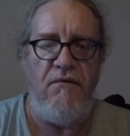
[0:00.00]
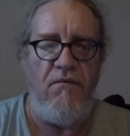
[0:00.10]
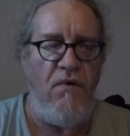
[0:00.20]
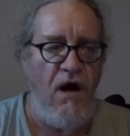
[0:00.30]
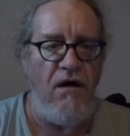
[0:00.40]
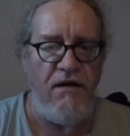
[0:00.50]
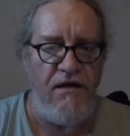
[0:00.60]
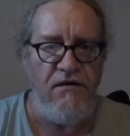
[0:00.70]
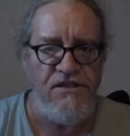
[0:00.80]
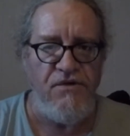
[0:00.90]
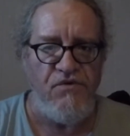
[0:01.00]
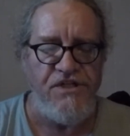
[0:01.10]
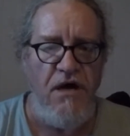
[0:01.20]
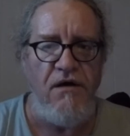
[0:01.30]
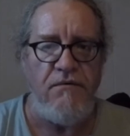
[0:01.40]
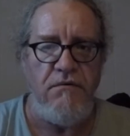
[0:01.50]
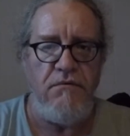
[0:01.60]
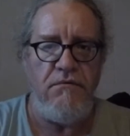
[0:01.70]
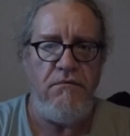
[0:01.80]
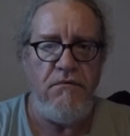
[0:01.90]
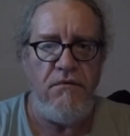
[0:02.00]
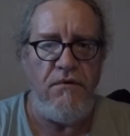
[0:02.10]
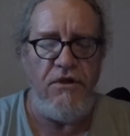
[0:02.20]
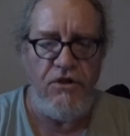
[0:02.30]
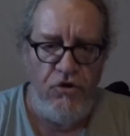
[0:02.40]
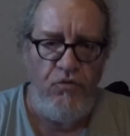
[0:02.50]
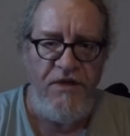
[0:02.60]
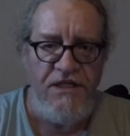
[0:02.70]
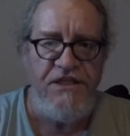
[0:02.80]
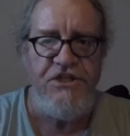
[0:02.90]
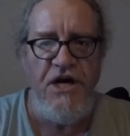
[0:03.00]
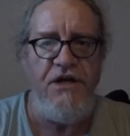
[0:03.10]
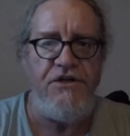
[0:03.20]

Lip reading: Well, here's the result. You be the judge.